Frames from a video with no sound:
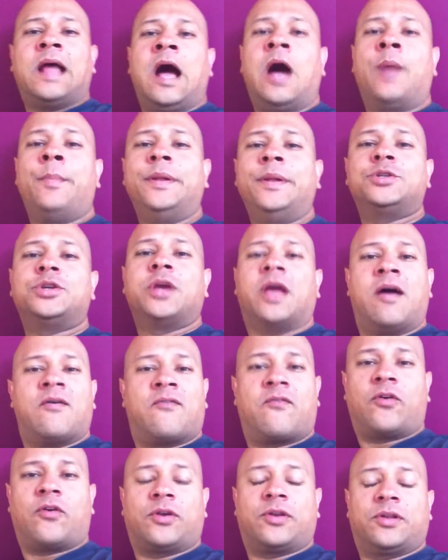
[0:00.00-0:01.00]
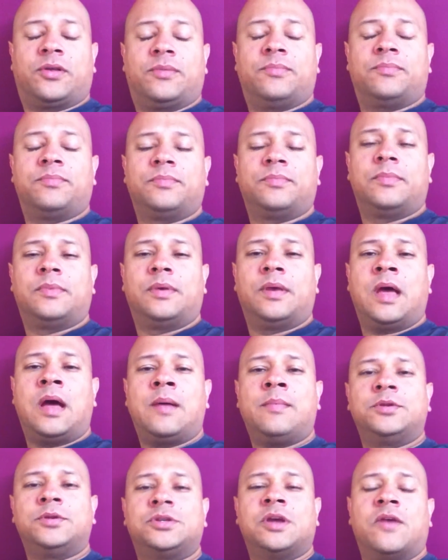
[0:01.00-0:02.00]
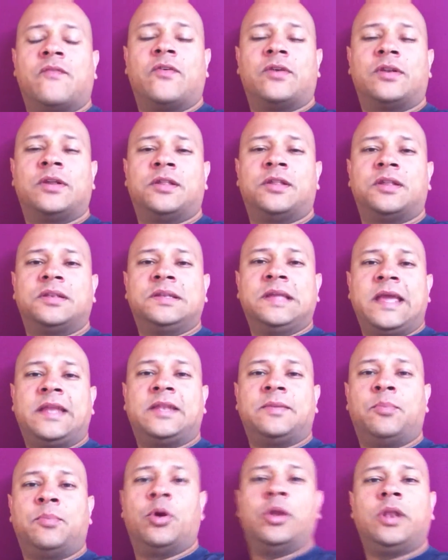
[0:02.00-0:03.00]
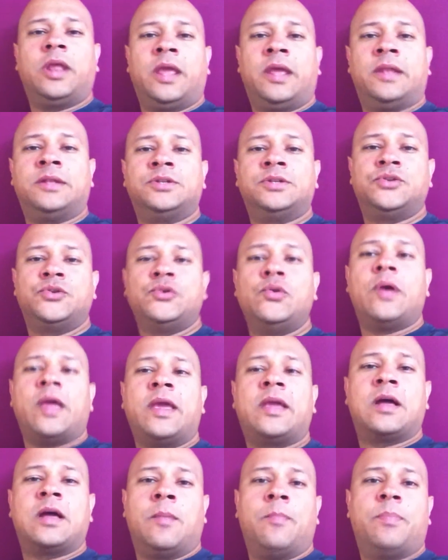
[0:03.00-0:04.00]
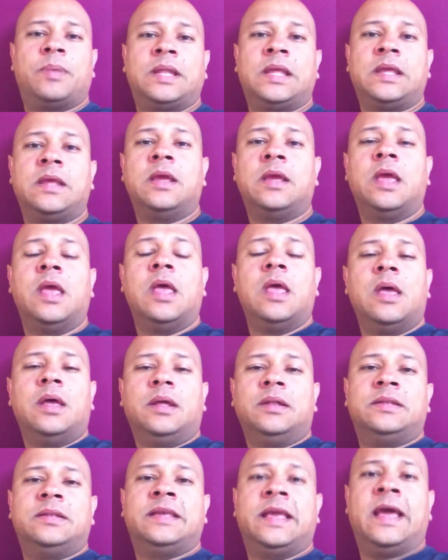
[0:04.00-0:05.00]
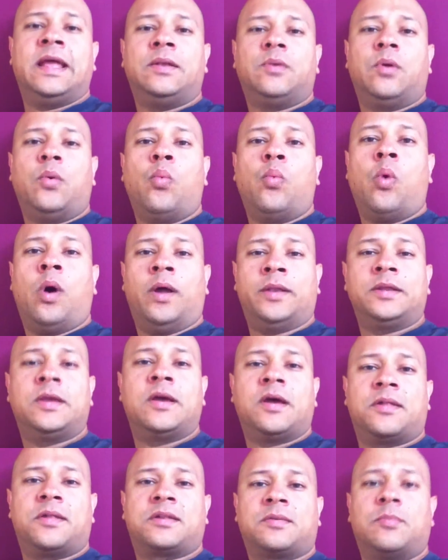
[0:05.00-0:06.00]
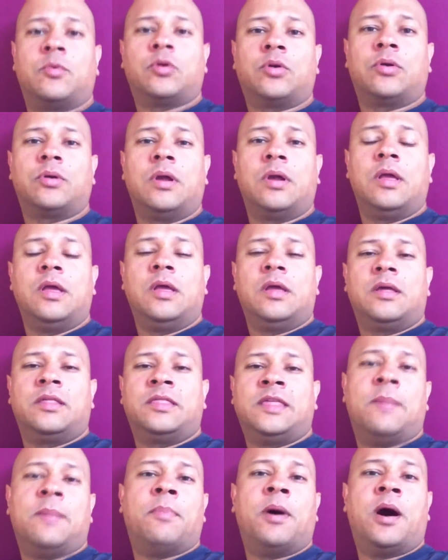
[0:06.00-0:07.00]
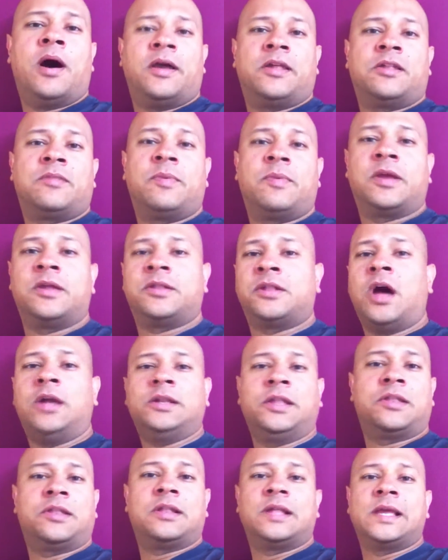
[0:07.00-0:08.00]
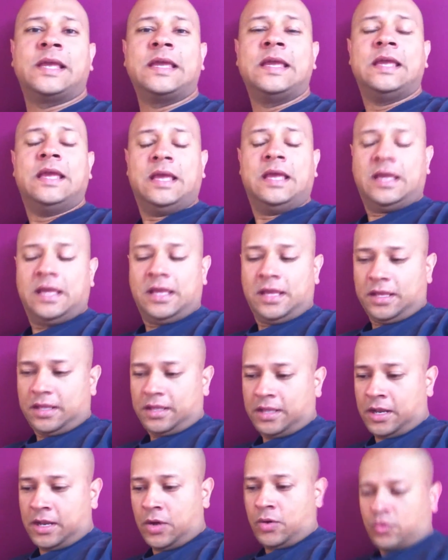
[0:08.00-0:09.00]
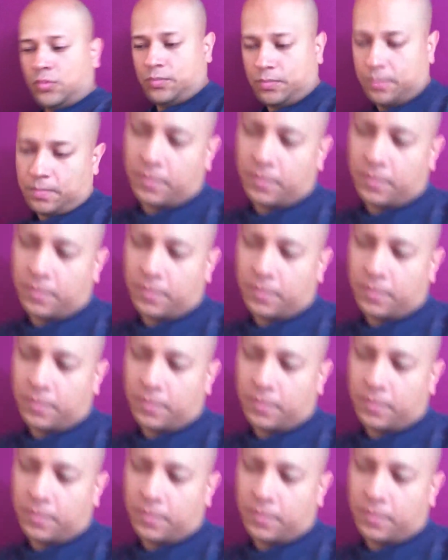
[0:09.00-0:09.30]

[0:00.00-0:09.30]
how much effort does it take to put into a company to get one customer that buys? Because honestly, you know,